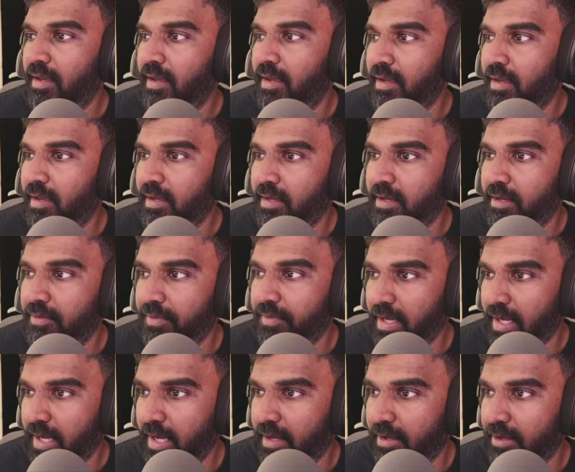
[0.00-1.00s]
Here we
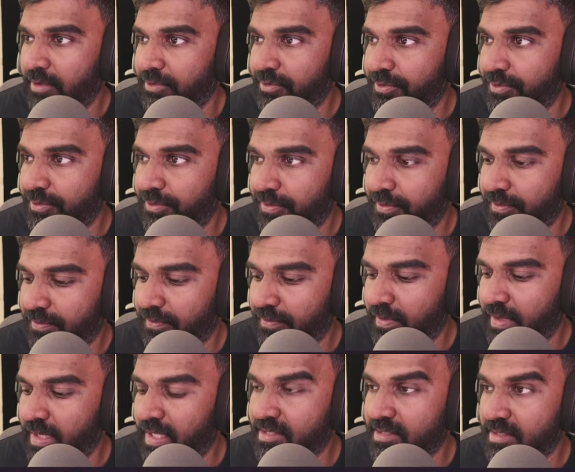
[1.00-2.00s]
have,
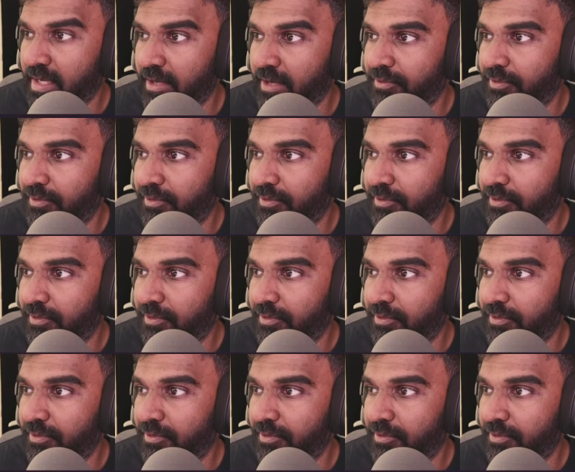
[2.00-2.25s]
let's say,